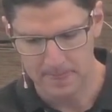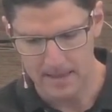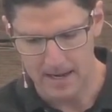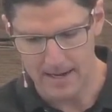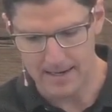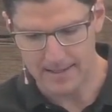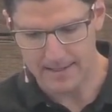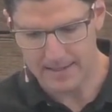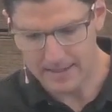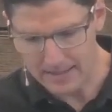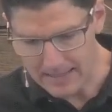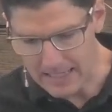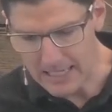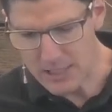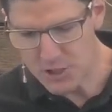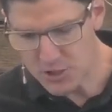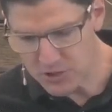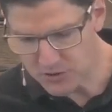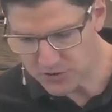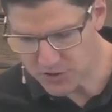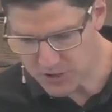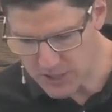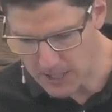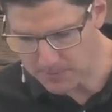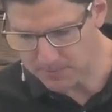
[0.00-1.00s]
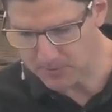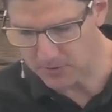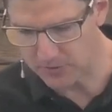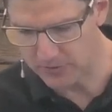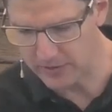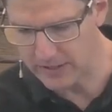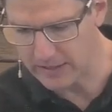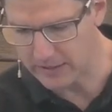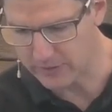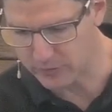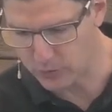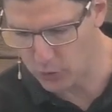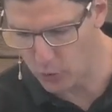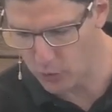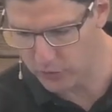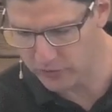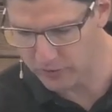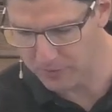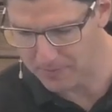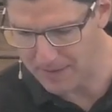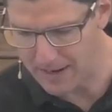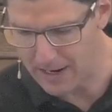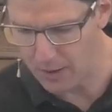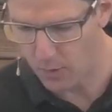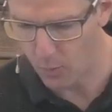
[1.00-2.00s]
Uh, Galatians chapter 6 talks
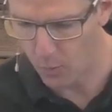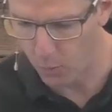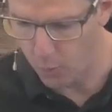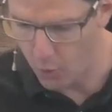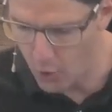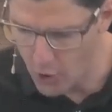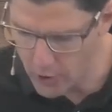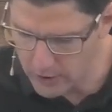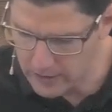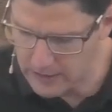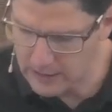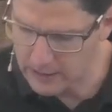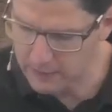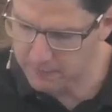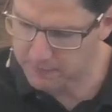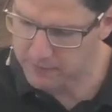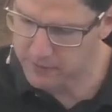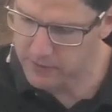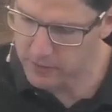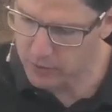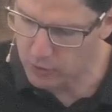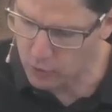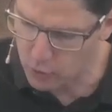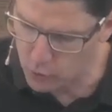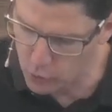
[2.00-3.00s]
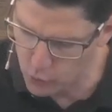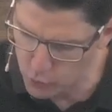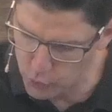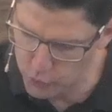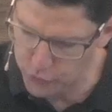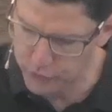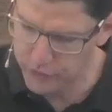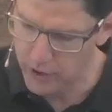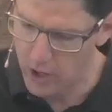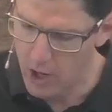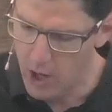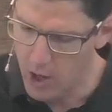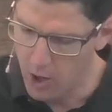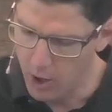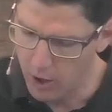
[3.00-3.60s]
about working for the good